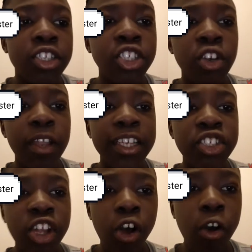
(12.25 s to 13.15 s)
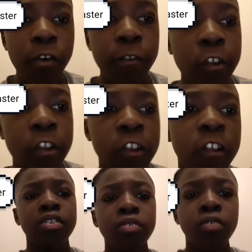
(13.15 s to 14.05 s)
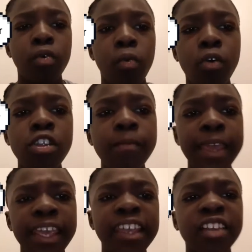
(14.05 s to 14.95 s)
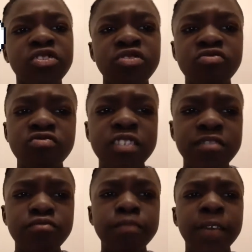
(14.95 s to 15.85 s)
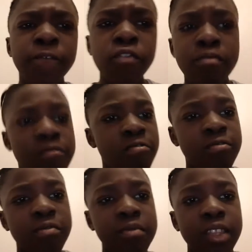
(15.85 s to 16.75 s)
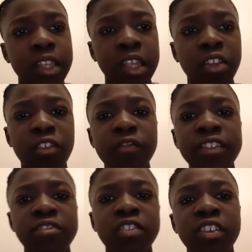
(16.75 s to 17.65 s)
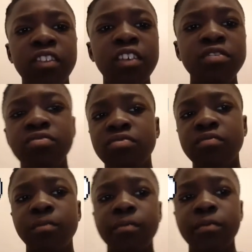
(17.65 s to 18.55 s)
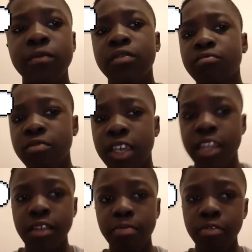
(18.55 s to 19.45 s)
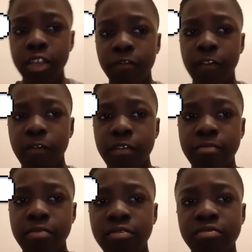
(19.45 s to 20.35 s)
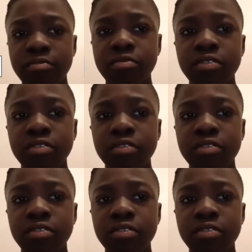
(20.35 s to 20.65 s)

So let's start off. One of the main categories would be football. And obviously London will get the point for football.